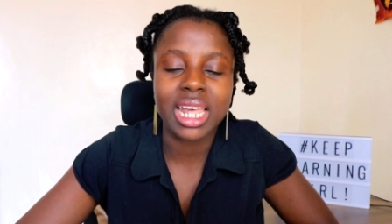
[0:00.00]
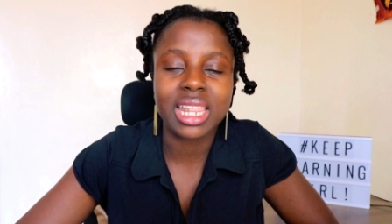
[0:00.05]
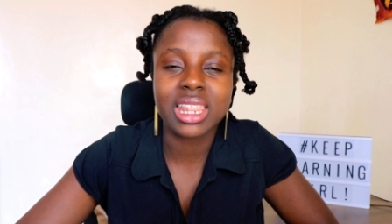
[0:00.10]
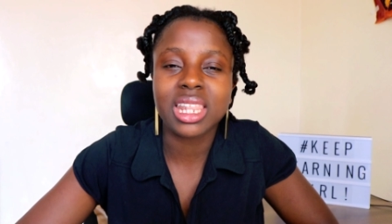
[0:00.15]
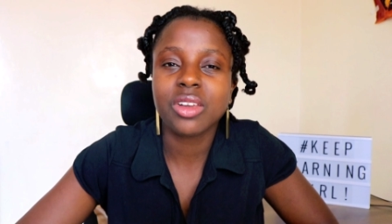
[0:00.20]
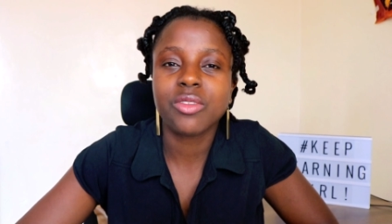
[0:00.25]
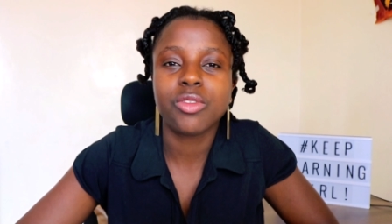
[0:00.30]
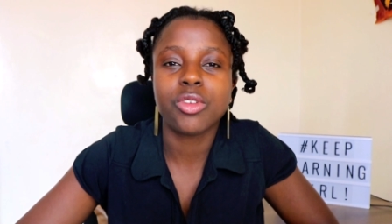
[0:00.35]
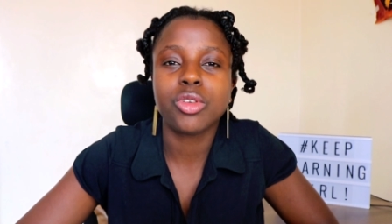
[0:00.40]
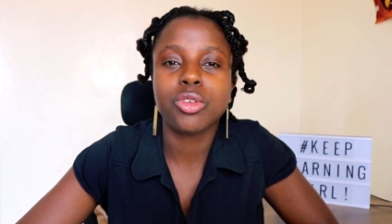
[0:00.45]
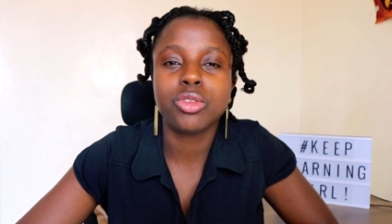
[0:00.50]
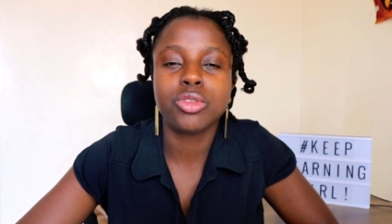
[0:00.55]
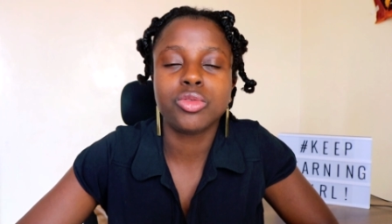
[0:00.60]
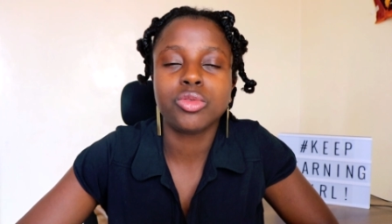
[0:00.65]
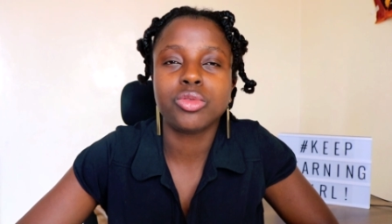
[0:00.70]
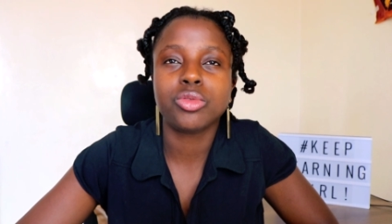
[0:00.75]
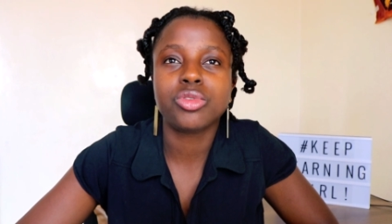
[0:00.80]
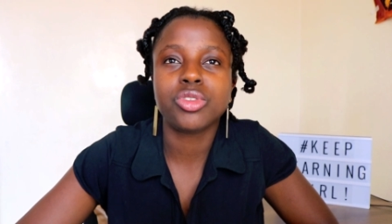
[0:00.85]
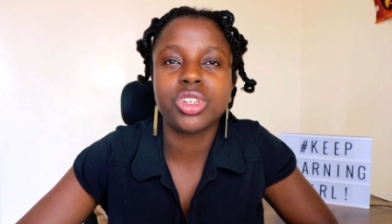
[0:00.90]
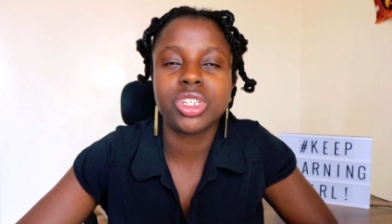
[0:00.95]
I think for you
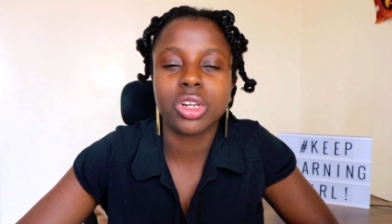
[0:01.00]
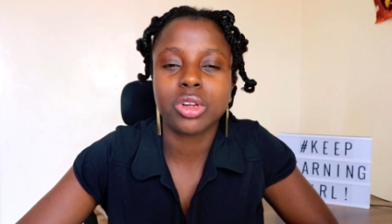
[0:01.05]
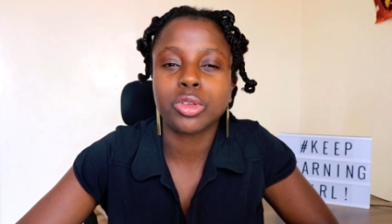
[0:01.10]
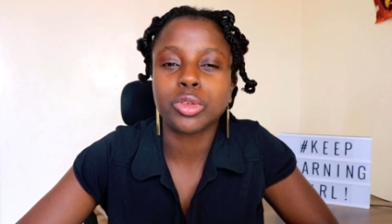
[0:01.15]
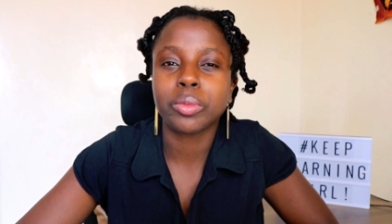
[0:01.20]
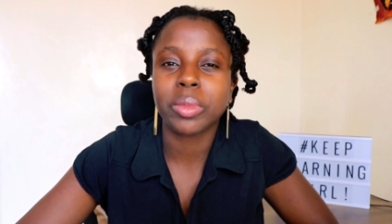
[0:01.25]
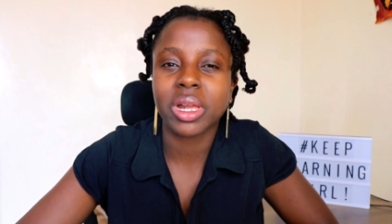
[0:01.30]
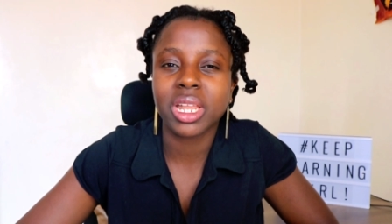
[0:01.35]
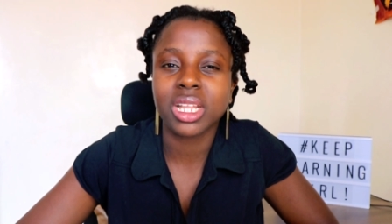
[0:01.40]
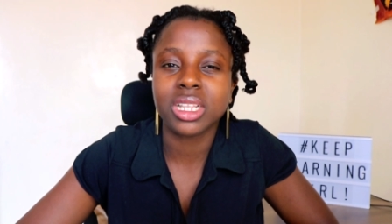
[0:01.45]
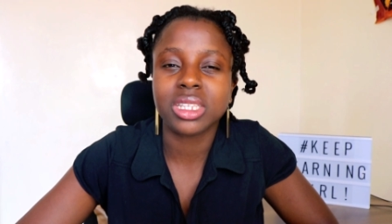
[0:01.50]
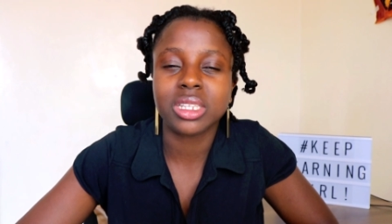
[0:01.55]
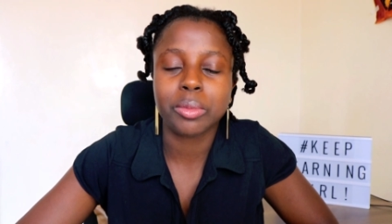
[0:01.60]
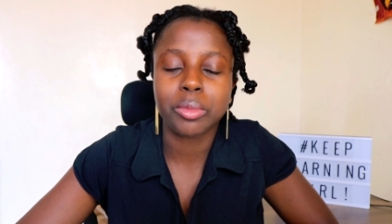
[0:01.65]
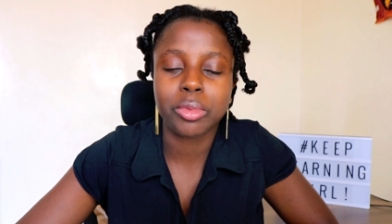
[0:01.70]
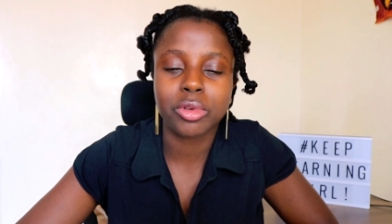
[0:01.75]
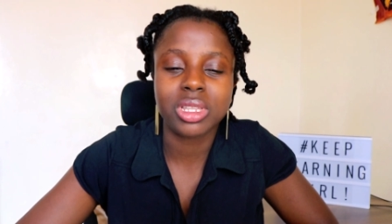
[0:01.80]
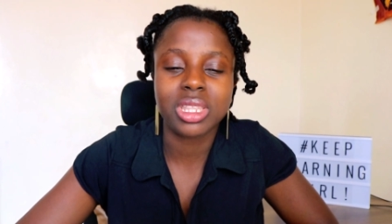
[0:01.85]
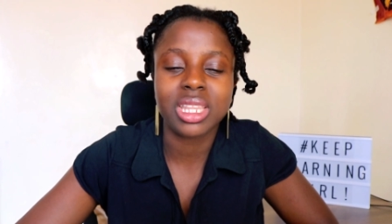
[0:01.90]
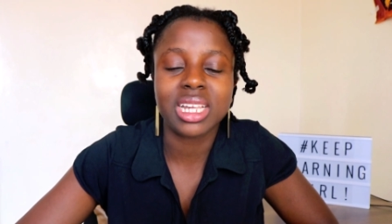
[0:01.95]
to reach out to Binance
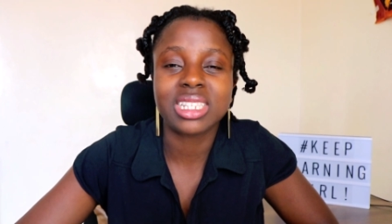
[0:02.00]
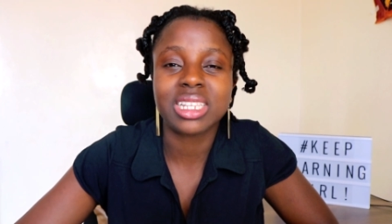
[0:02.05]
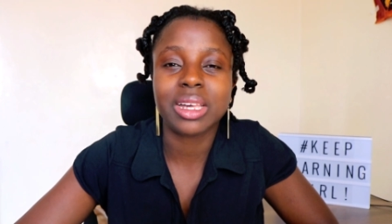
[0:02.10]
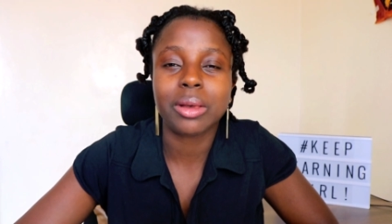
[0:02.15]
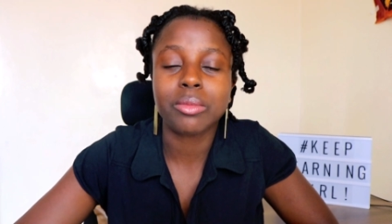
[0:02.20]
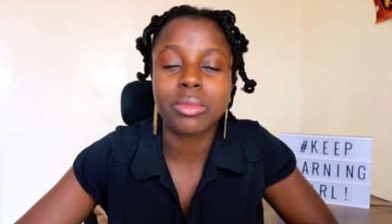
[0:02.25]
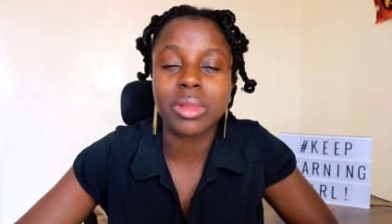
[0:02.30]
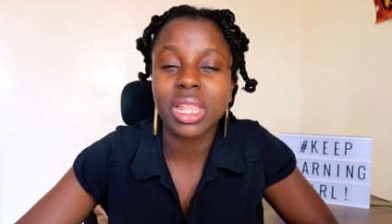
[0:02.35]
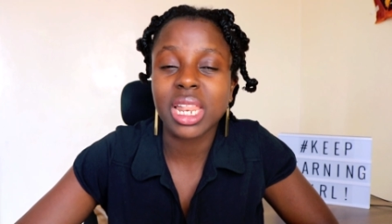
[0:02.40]
support, there's an